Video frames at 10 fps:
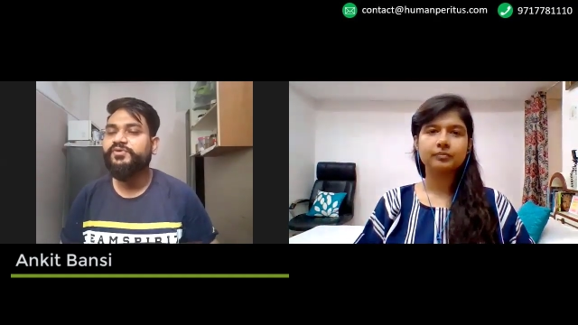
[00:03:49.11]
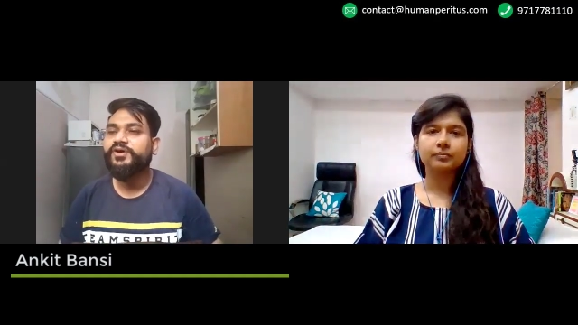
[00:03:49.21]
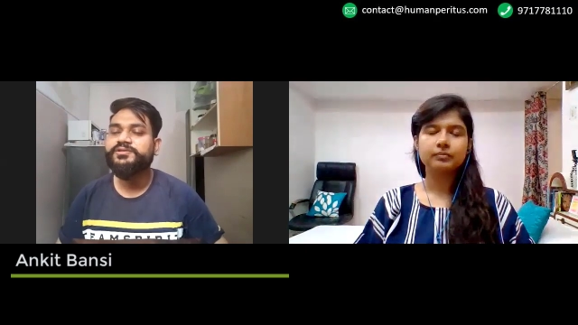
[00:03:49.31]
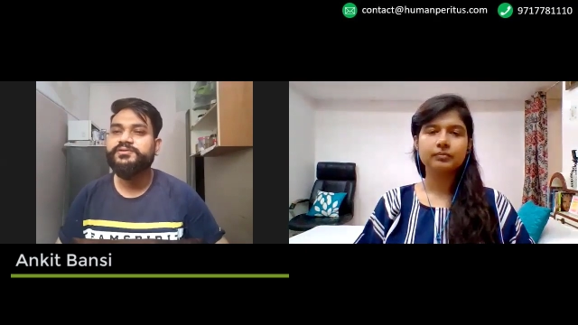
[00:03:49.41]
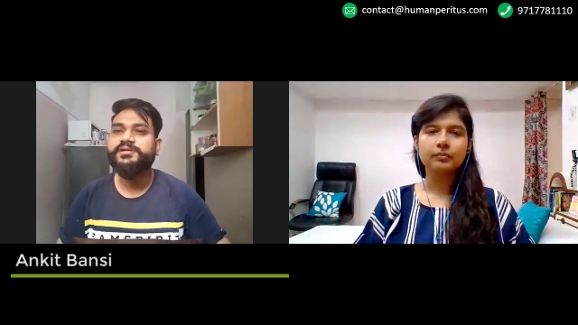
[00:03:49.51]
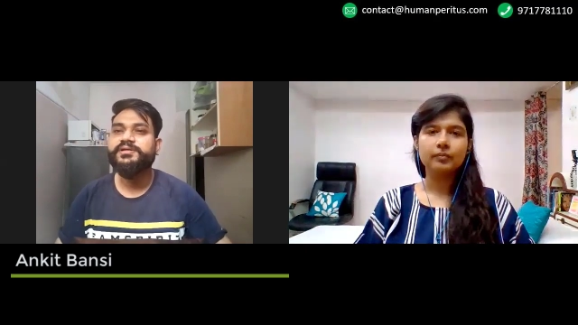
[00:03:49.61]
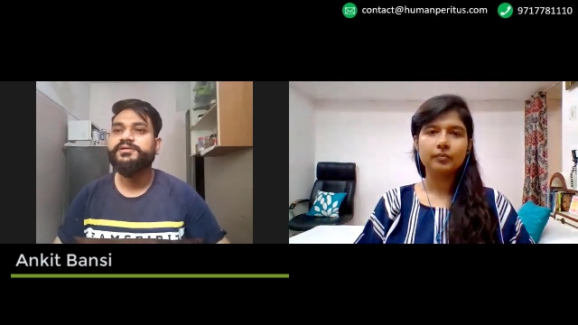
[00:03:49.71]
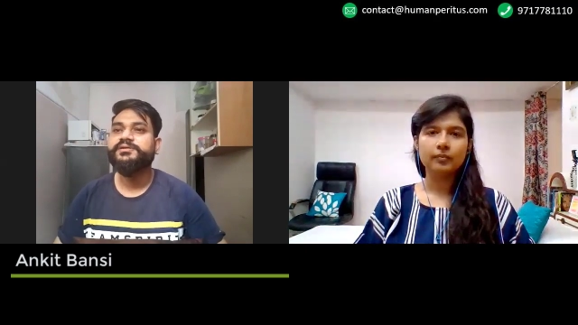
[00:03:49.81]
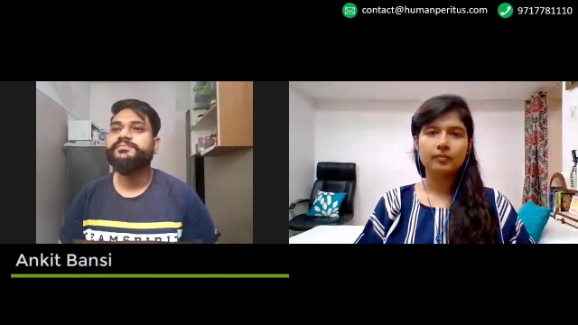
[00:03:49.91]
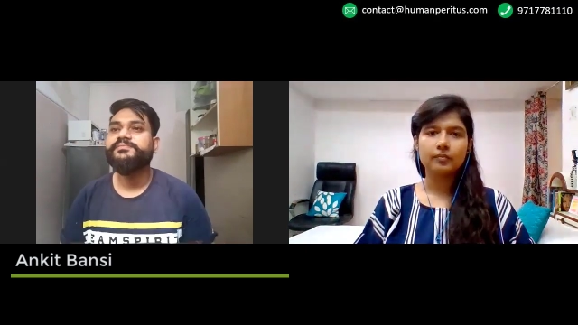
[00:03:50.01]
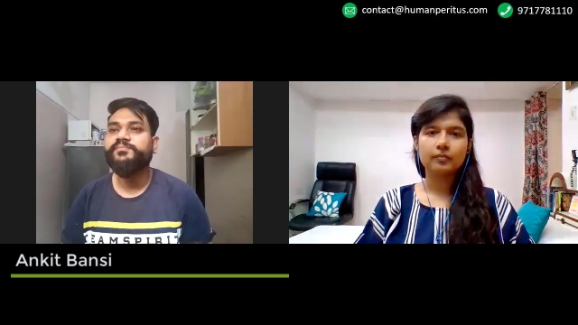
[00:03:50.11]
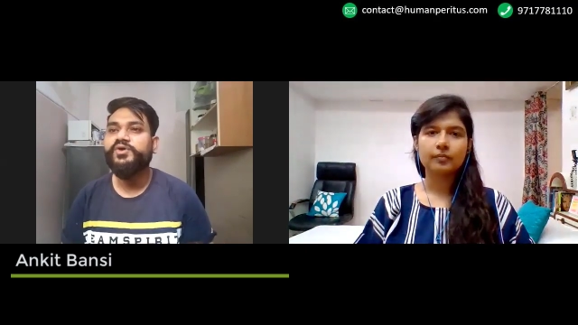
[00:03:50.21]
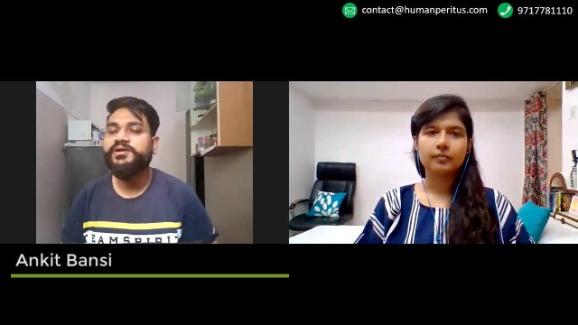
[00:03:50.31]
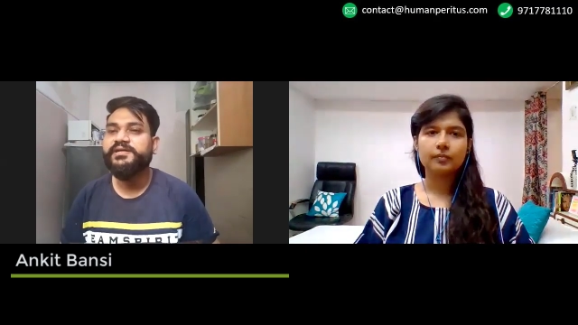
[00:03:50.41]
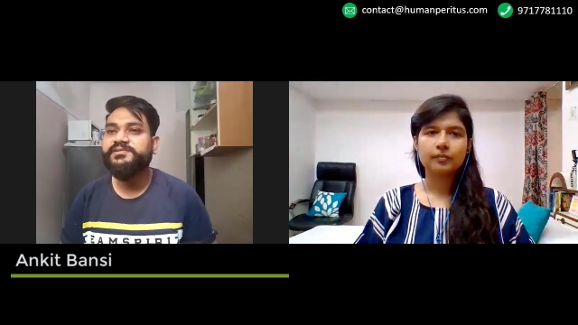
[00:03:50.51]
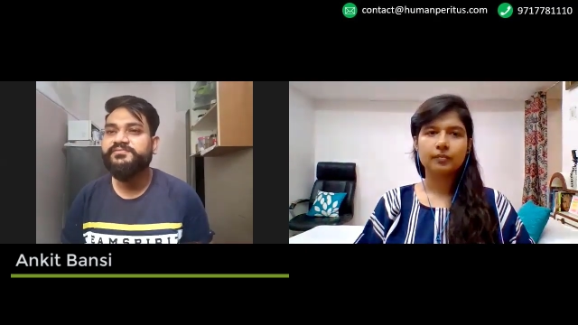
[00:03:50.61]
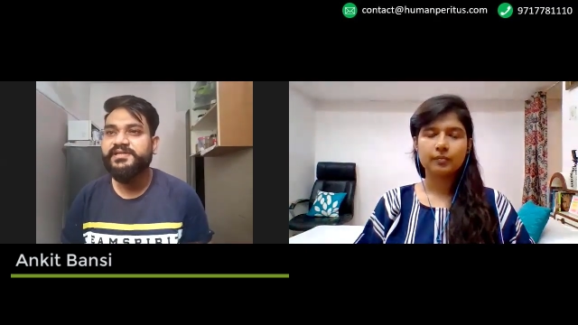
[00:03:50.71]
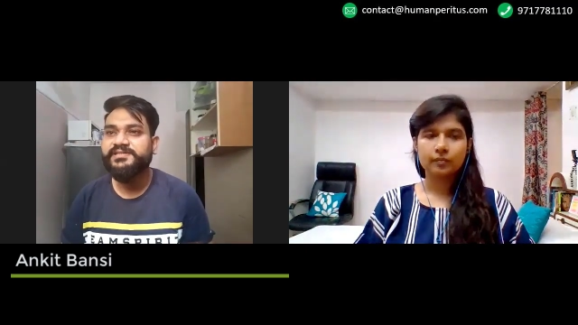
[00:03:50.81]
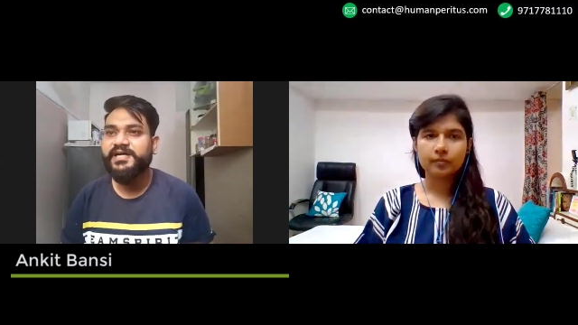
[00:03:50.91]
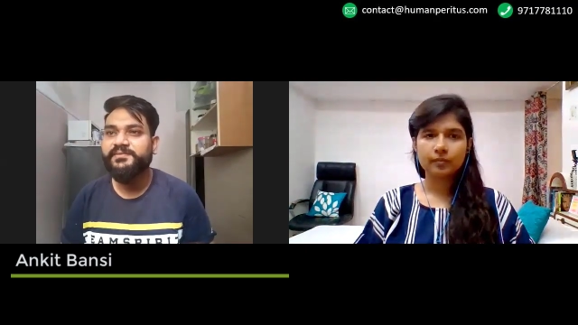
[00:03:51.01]
Speaker 1: also the mock tests were
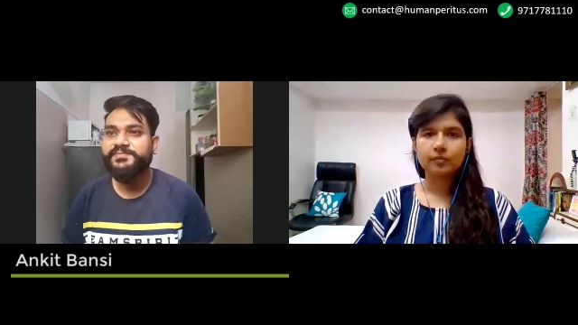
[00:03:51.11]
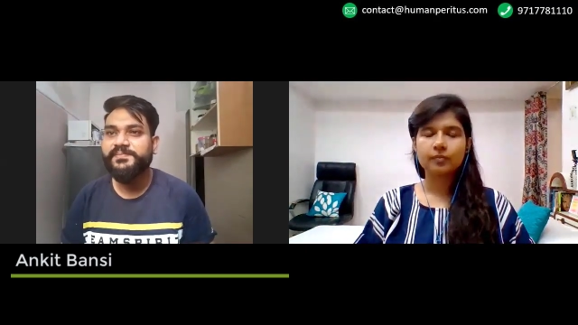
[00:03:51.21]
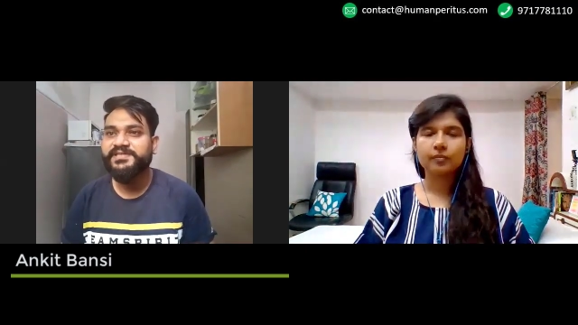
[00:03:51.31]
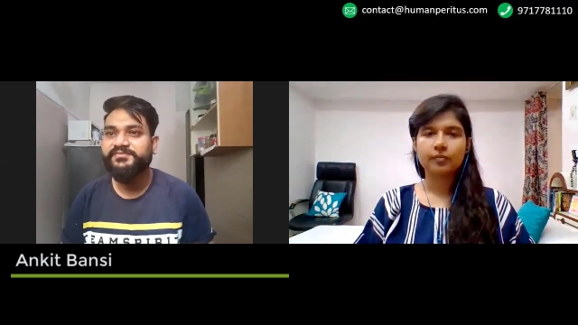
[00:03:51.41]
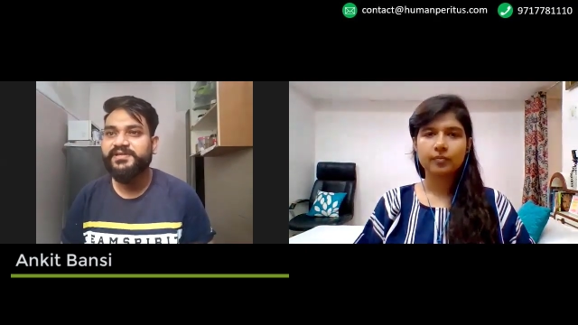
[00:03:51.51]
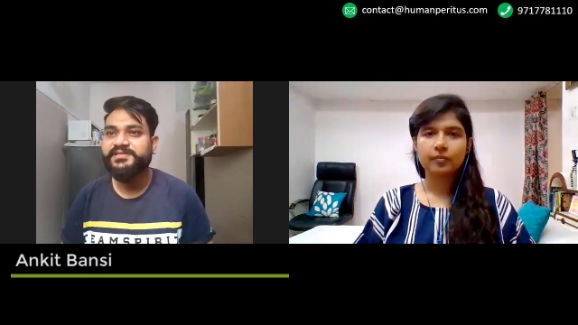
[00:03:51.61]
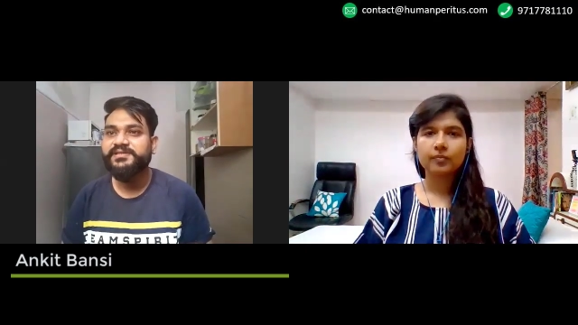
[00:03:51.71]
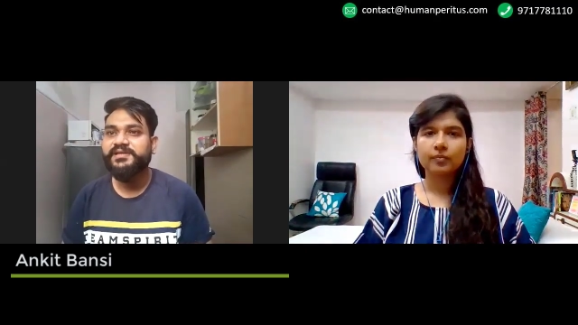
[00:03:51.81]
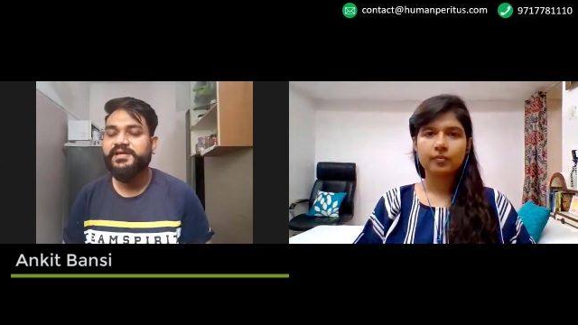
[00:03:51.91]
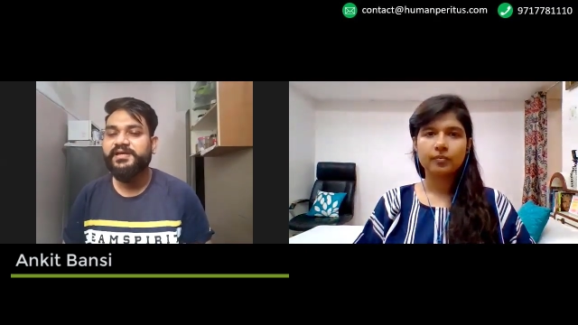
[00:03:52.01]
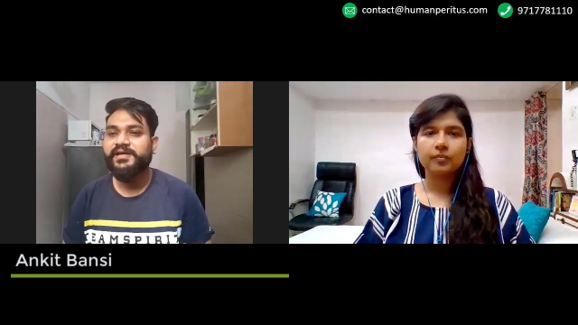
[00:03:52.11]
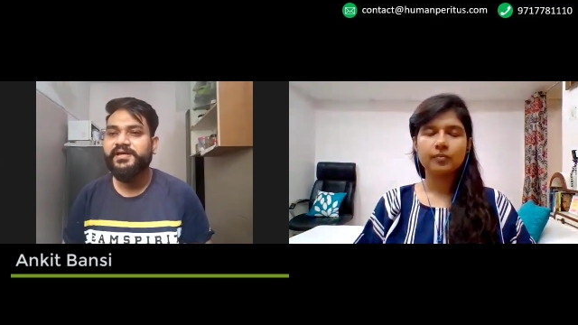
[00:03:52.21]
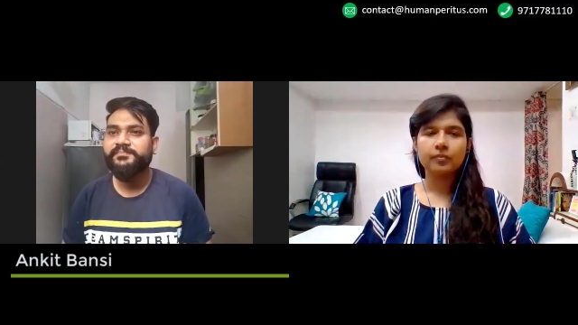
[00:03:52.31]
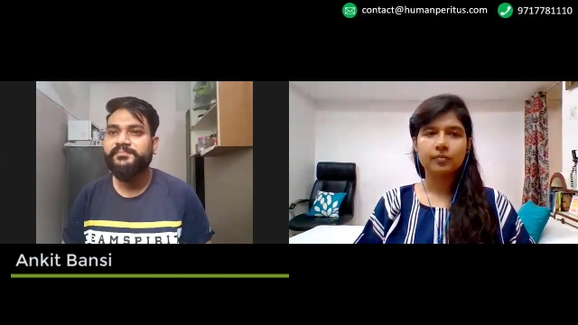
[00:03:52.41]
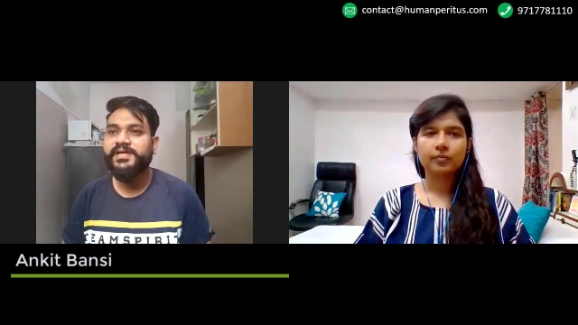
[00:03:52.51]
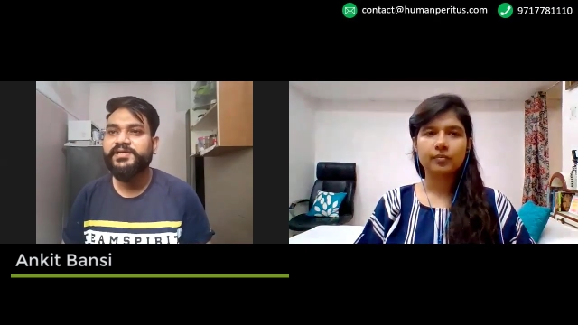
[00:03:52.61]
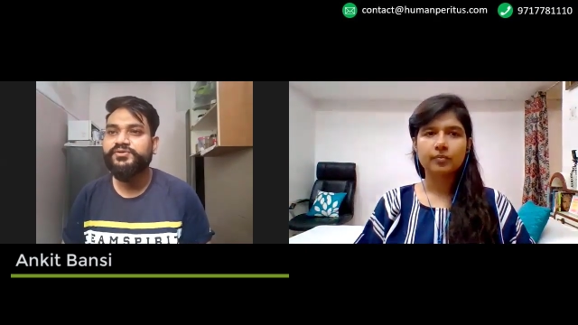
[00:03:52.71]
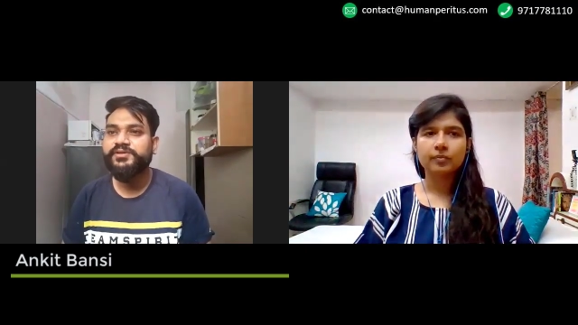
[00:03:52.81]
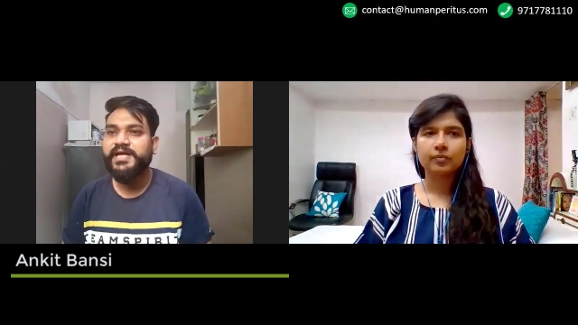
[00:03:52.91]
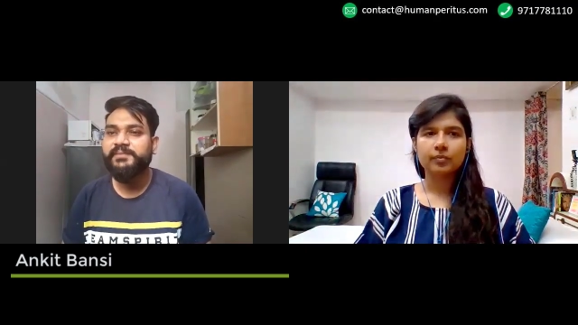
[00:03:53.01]
exam specifics and based
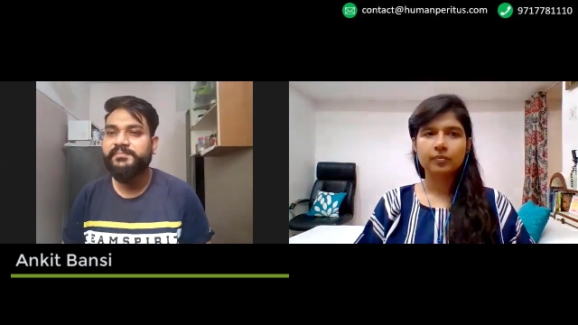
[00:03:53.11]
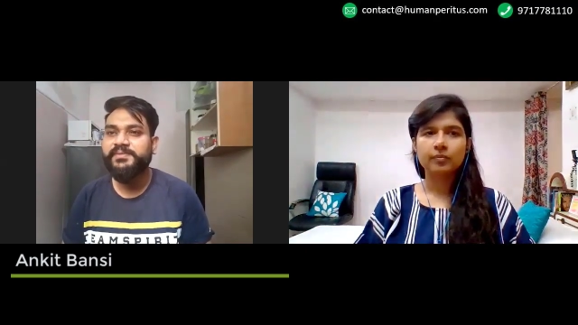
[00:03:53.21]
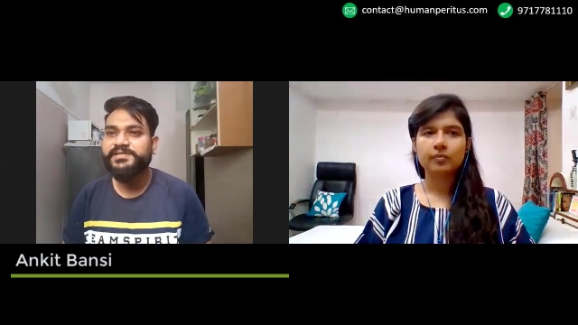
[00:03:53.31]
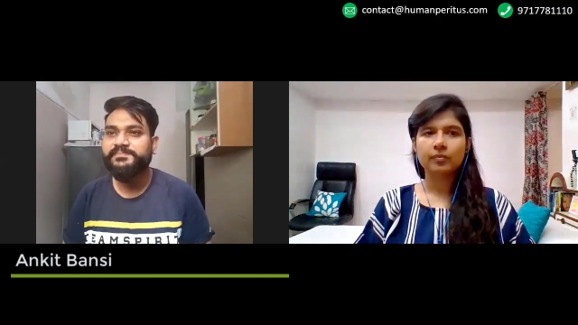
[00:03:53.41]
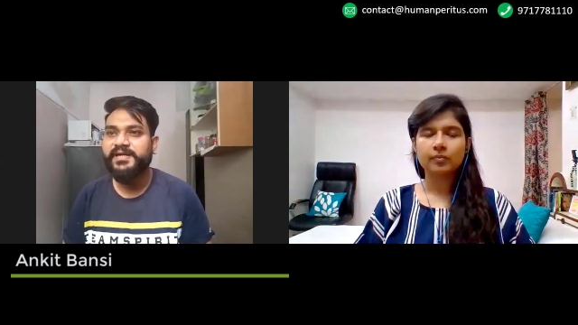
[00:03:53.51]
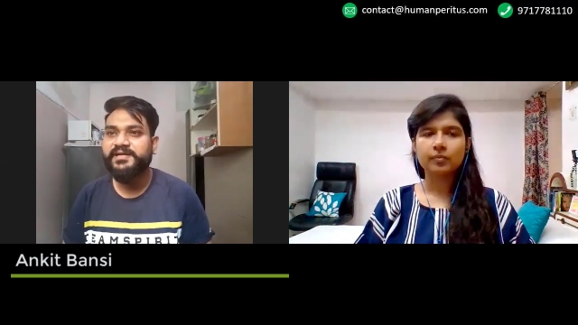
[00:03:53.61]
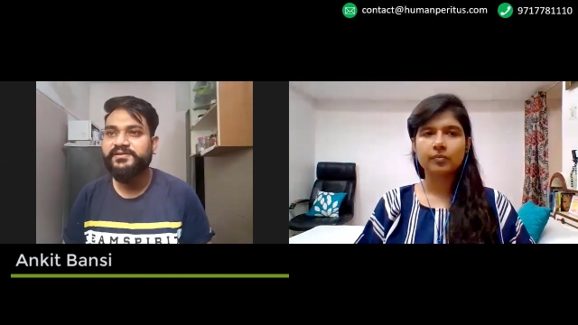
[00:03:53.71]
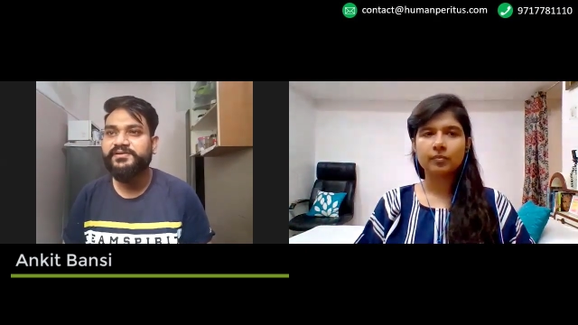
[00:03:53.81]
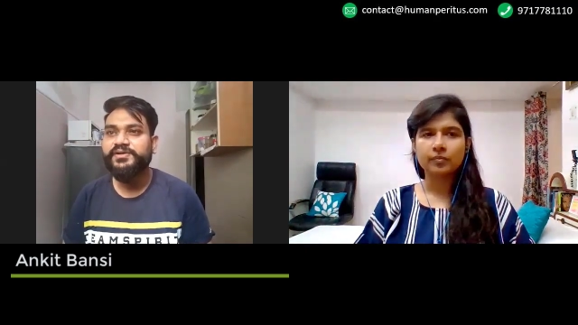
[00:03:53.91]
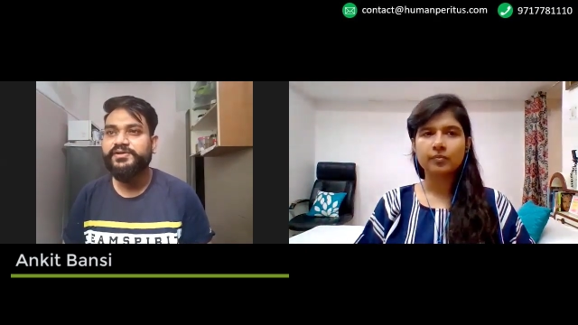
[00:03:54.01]
on the I B P S pattern.